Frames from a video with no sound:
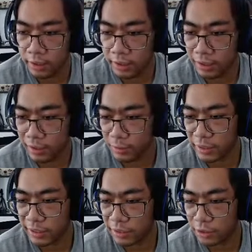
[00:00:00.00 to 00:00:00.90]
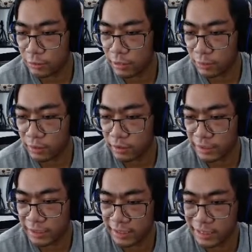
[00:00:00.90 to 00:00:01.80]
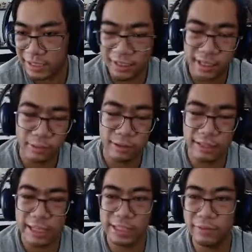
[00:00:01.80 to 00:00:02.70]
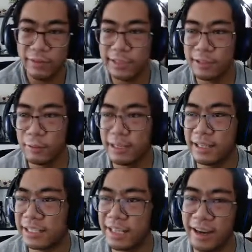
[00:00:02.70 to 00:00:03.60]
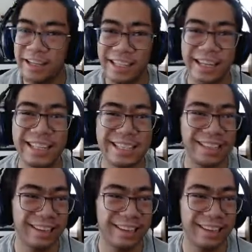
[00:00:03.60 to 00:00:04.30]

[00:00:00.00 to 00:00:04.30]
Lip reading: The PlayStation 20 will exist. We're not even into PS9 yet.